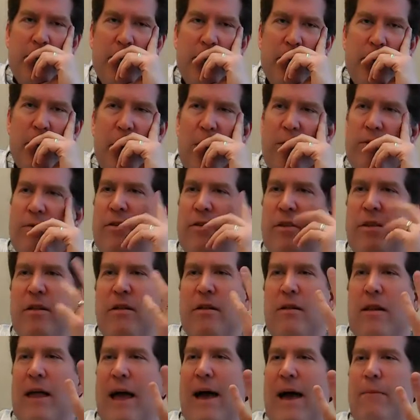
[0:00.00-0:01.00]
most of the
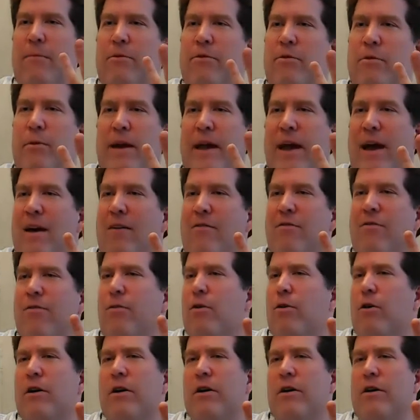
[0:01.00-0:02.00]
labs we have
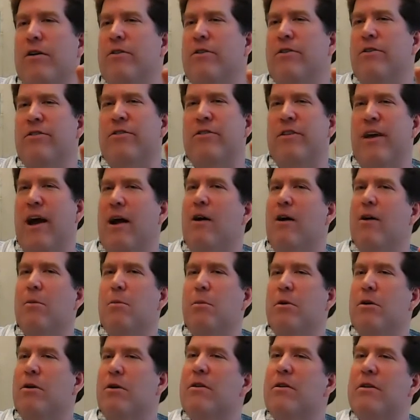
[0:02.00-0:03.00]
for it are just
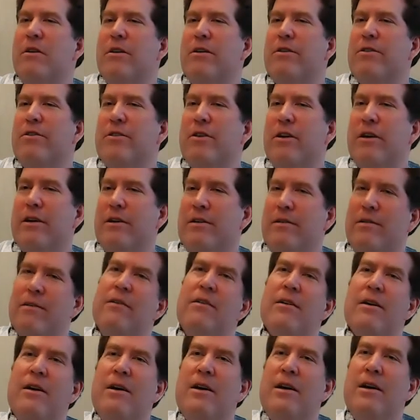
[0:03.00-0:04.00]
terrible. It's like,
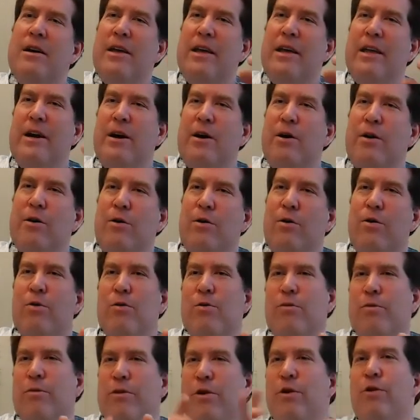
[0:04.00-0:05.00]
you
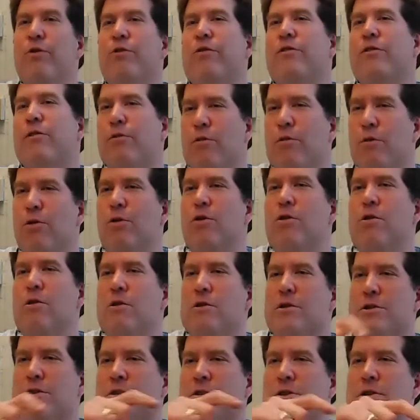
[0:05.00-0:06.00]
know, use the
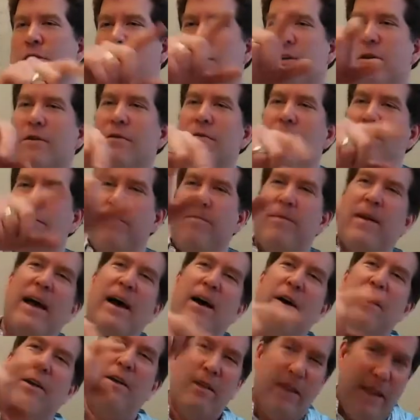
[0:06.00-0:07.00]
rules to
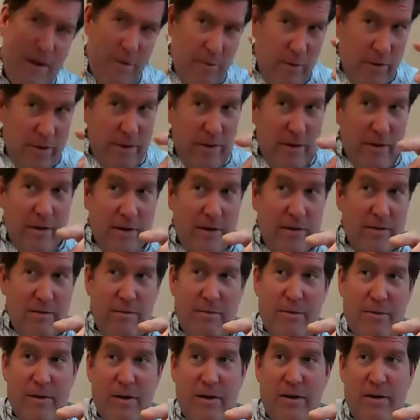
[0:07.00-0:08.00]
calculate what
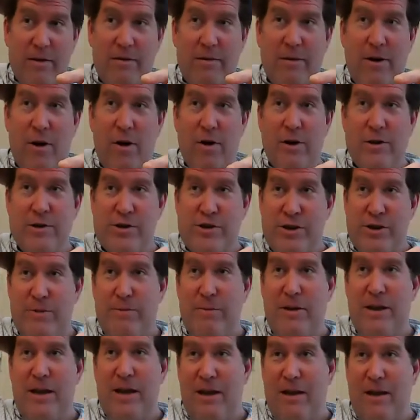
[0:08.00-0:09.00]
the current should
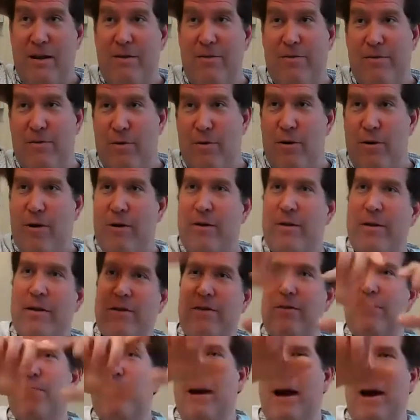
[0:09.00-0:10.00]
be for
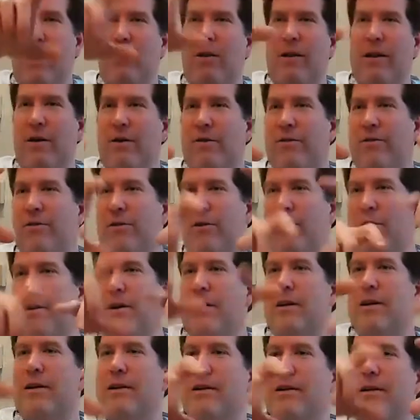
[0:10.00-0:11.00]
this parallel
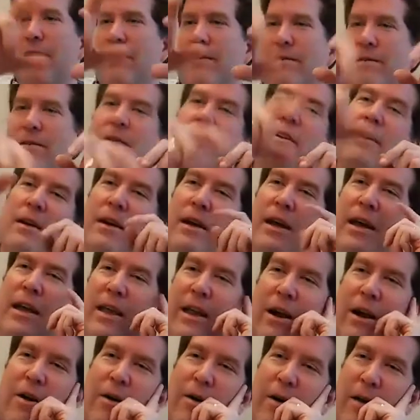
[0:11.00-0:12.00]
circuit, and,
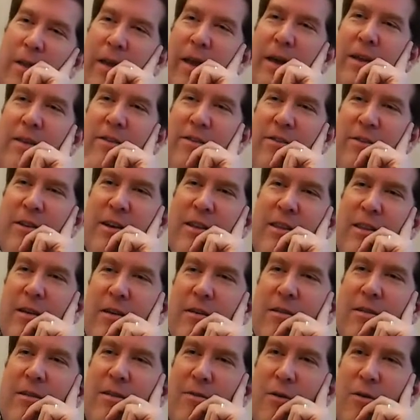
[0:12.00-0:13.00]
you know, and then stick
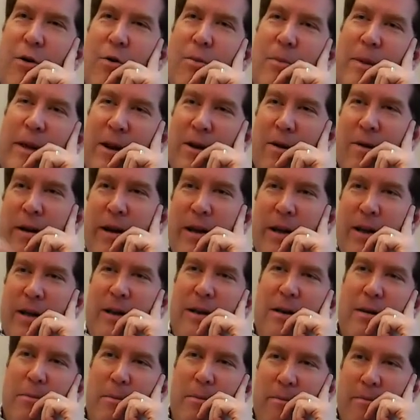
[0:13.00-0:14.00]
the voltmeter
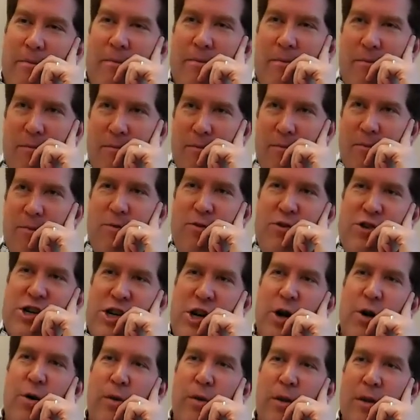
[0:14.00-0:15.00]
in and
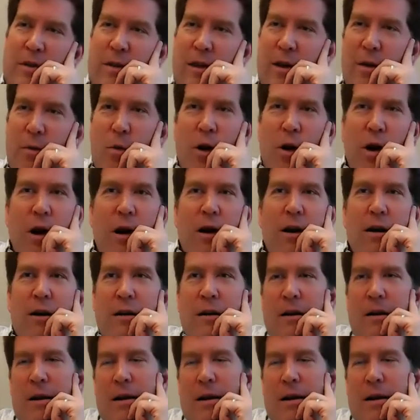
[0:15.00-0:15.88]
show that they work.